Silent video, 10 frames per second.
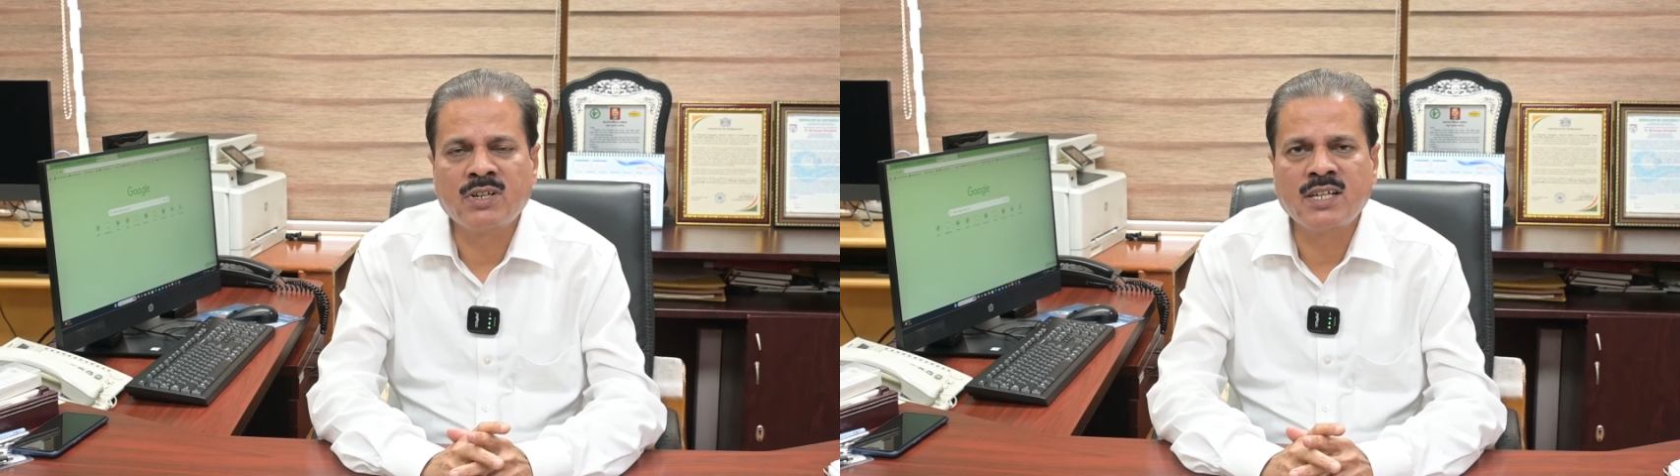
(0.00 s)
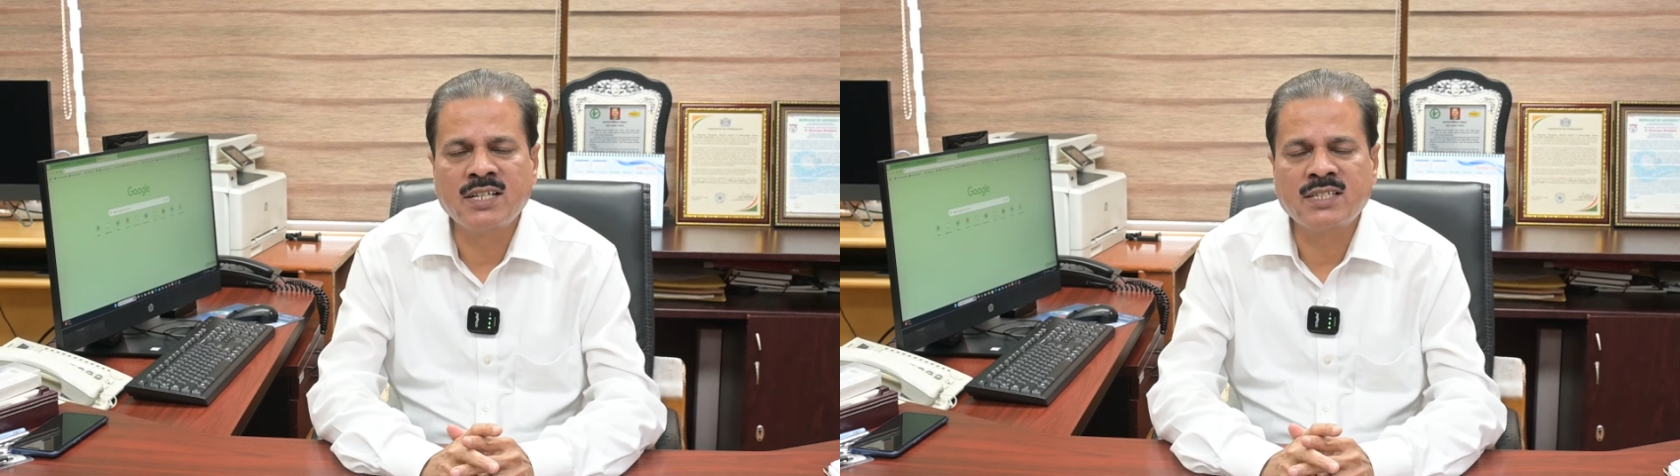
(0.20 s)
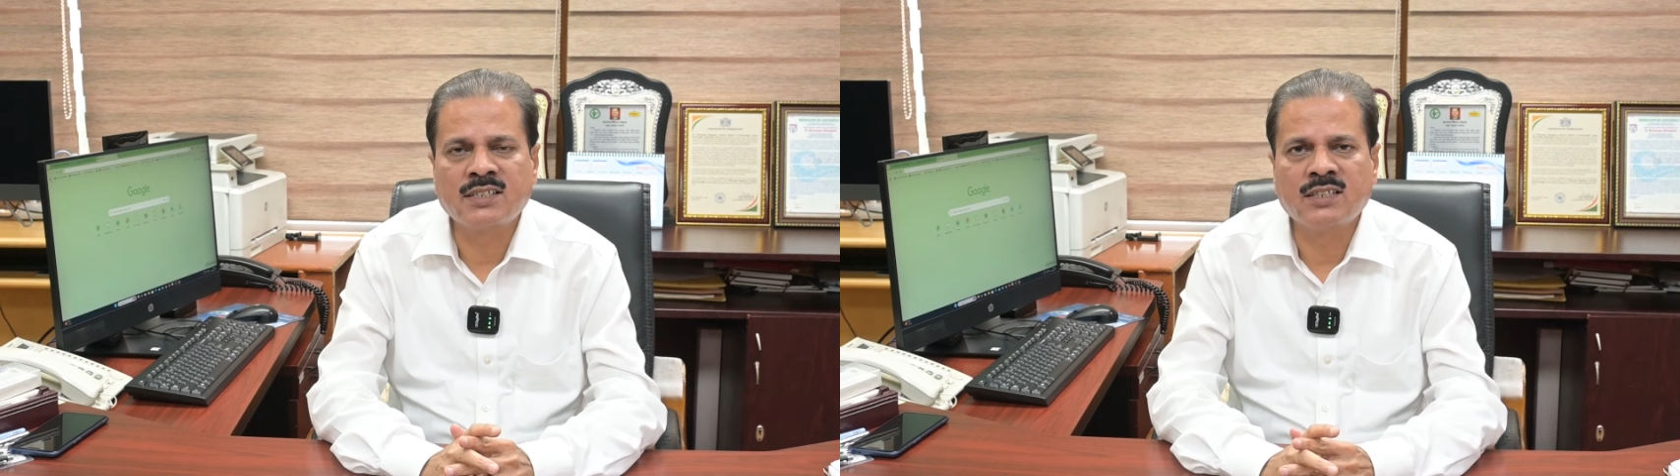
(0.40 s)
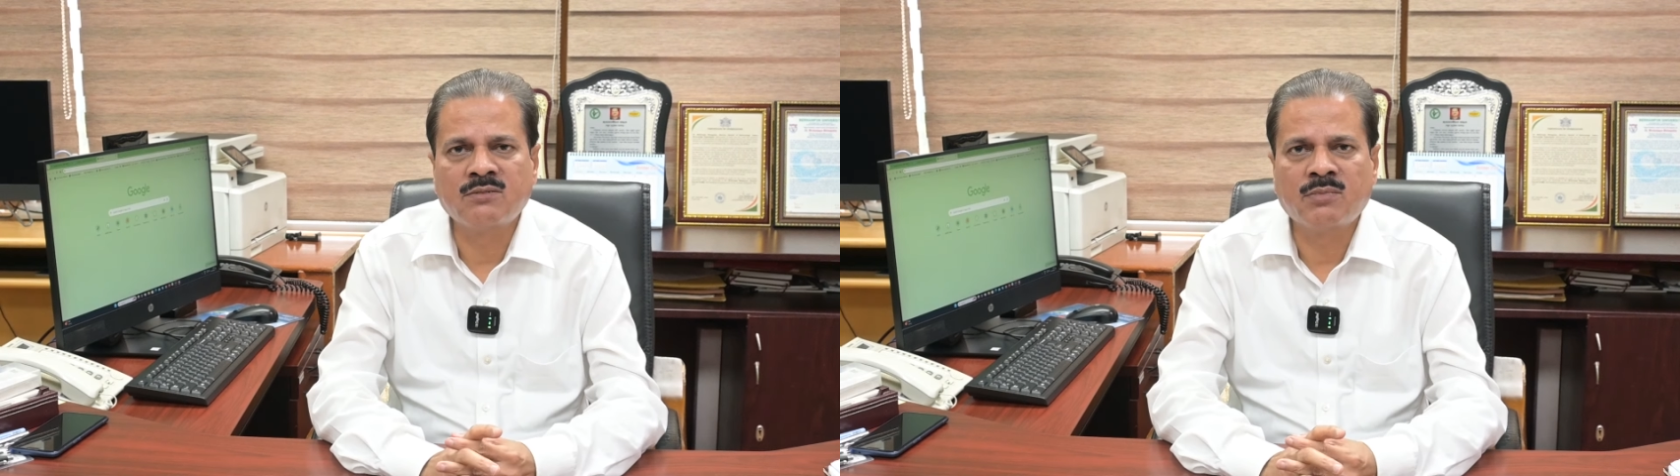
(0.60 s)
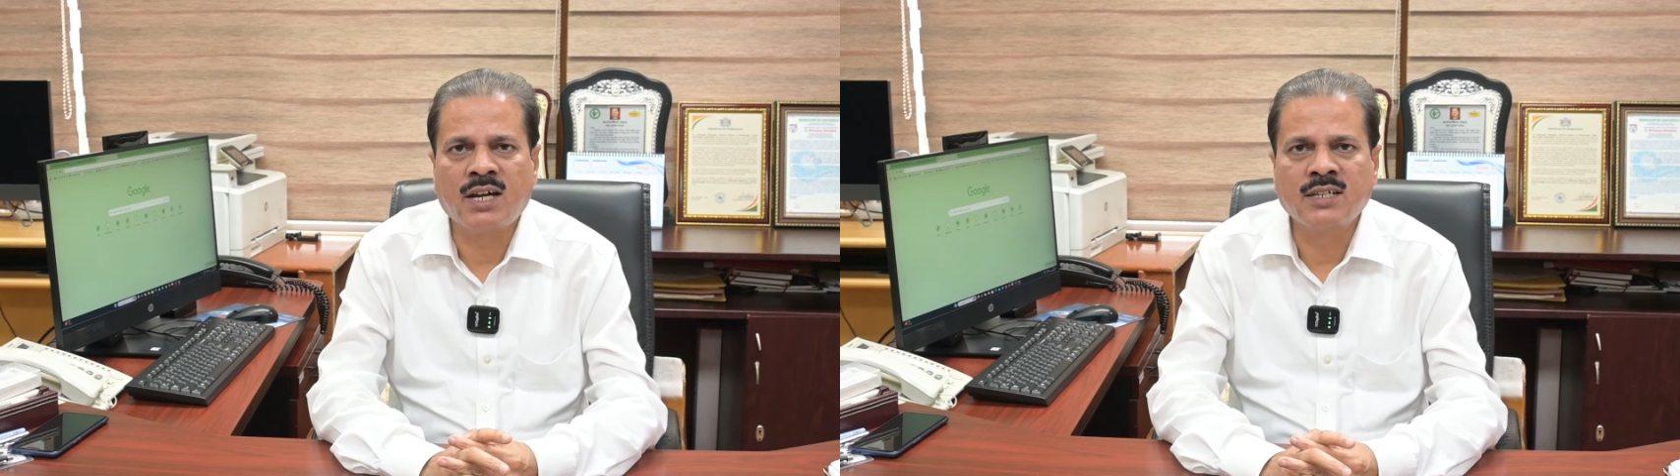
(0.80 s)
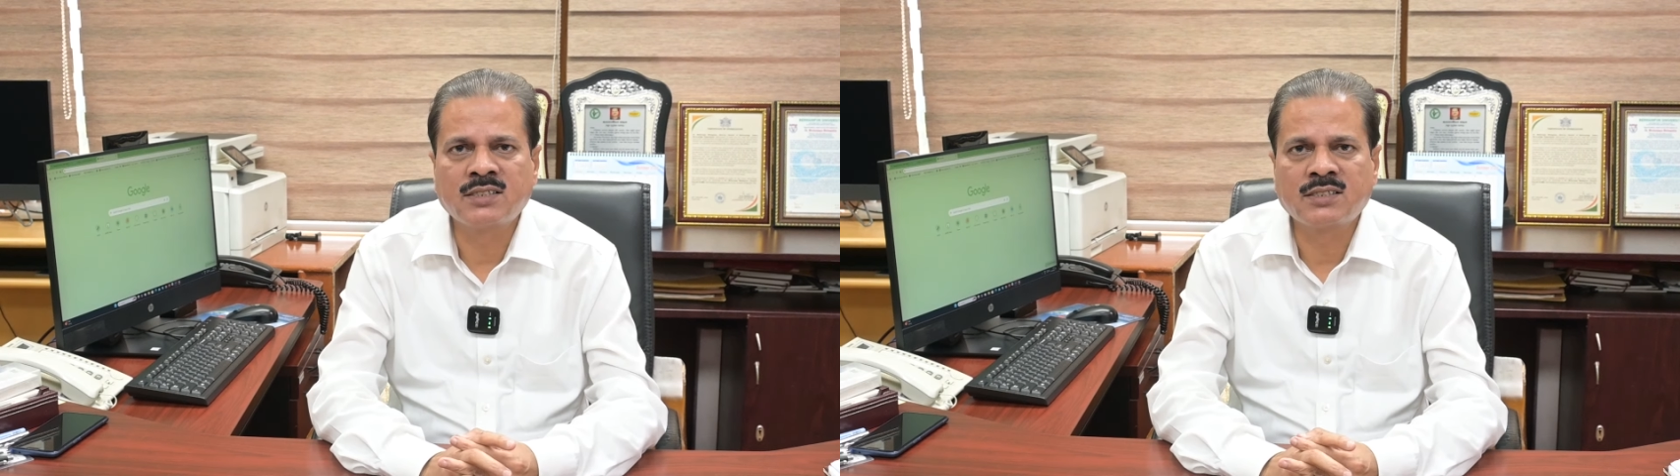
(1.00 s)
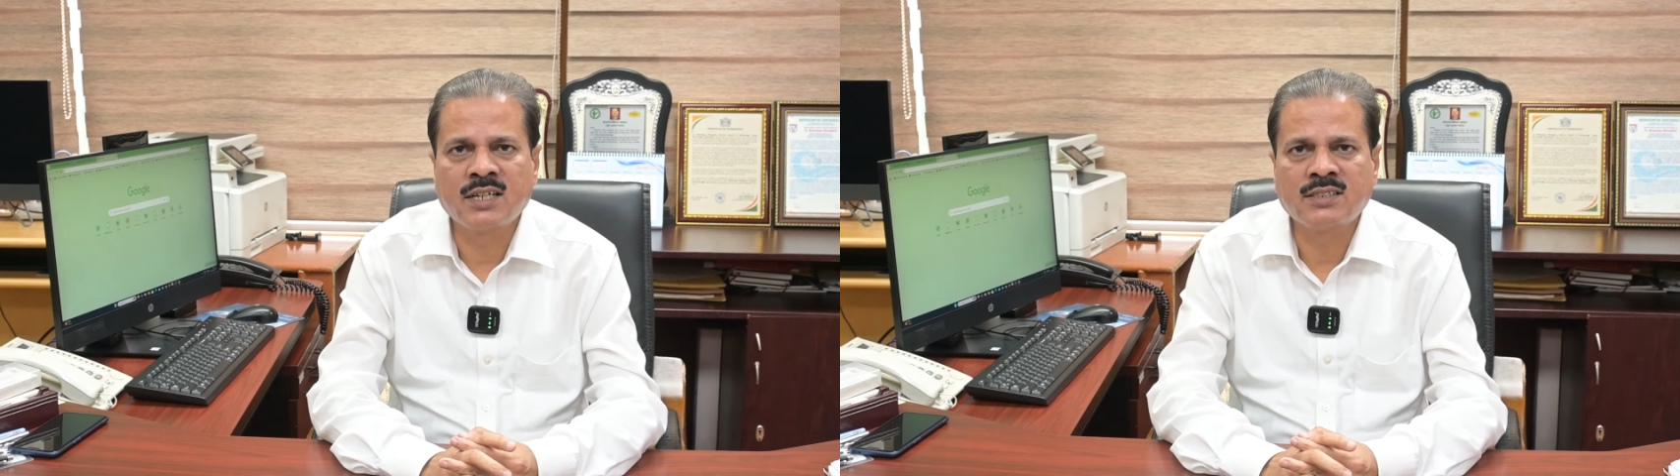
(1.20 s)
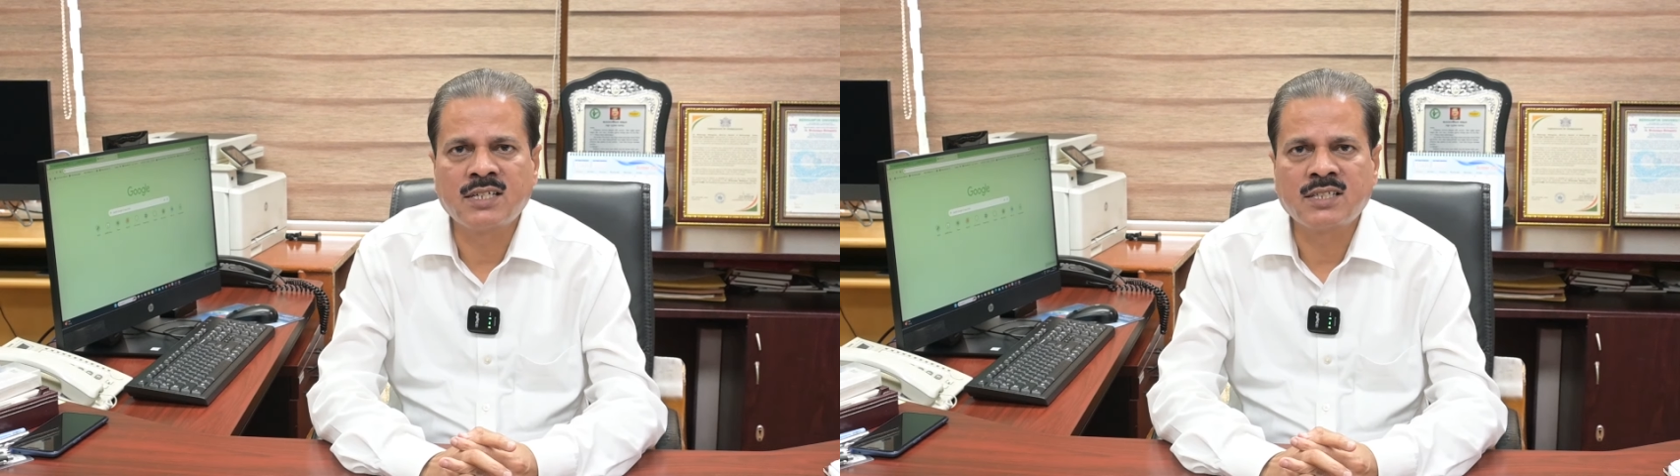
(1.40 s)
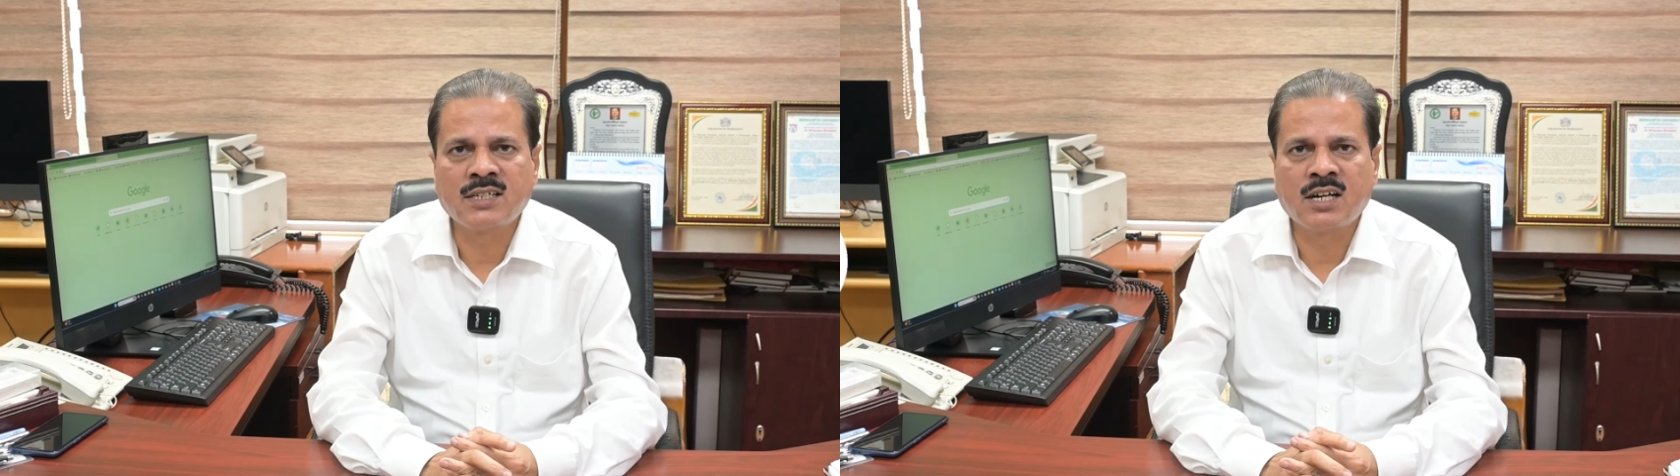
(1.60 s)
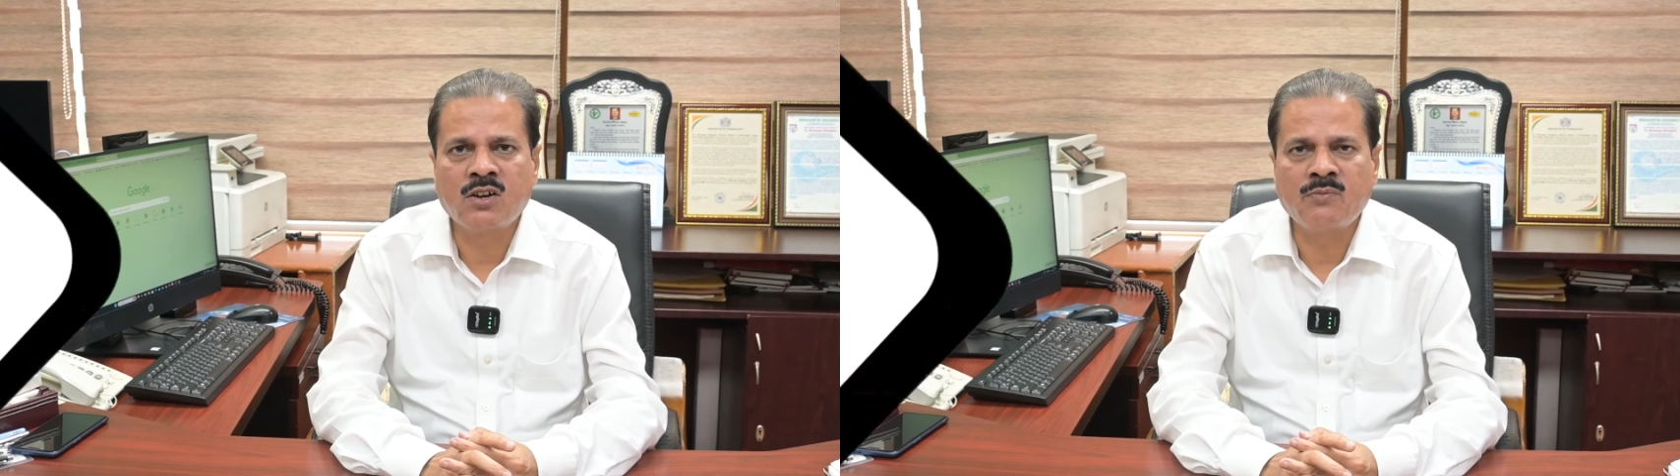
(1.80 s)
being initiated by state and central